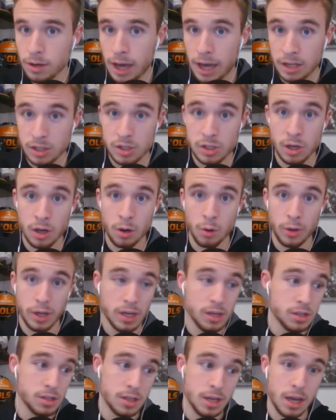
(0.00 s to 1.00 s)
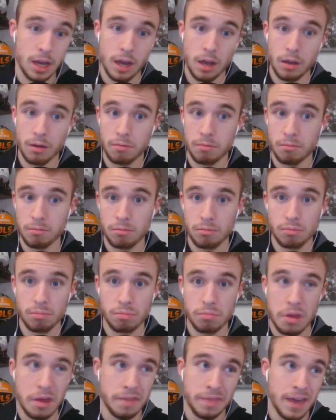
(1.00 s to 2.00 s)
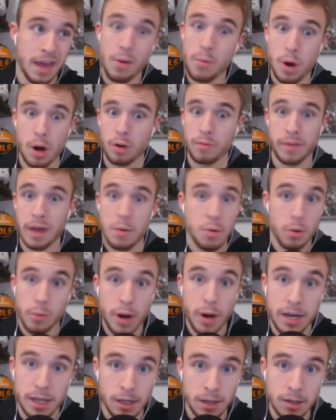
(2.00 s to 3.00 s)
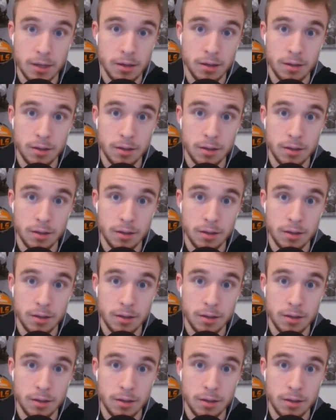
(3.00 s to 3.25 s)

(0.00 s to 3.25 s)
And so he's saying, yeah, they weren't ready.